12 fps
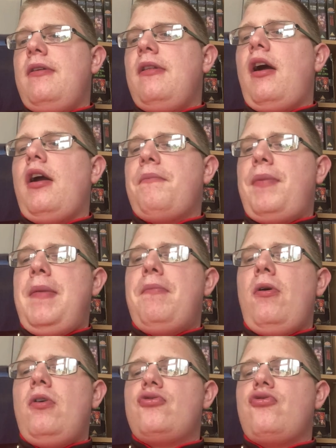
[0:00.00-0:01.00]
like being
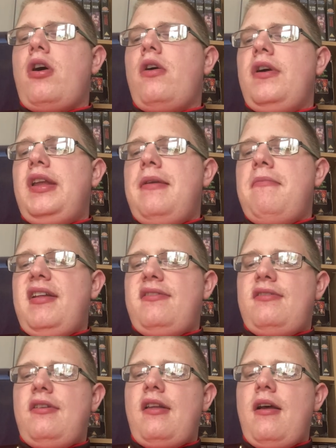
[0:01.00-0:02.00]
put on trial, and he
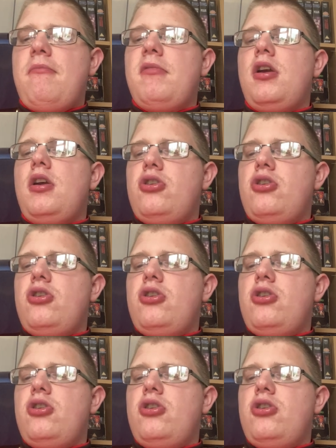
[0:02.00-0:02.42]
admits to them